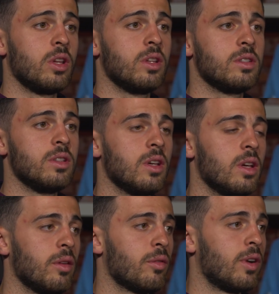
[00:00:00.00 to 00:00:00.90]
easy
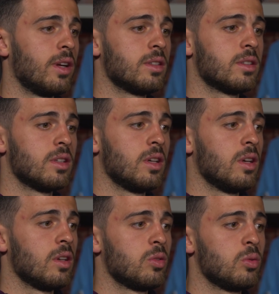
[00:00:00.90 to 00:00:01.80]
in France.
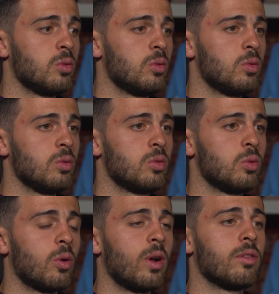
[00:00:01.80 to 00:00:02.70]
To
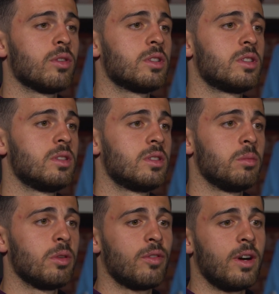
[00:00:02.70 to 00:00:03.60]
to arrive on the
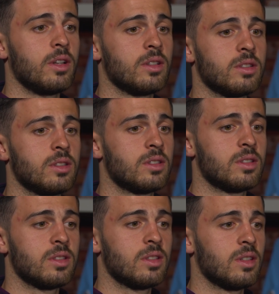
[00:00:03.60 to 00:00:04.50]
semi-finals,
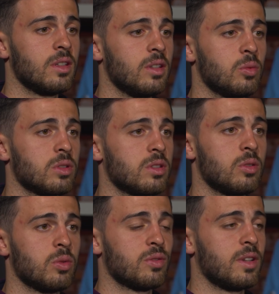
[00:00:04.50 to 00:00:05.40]
it's it was it was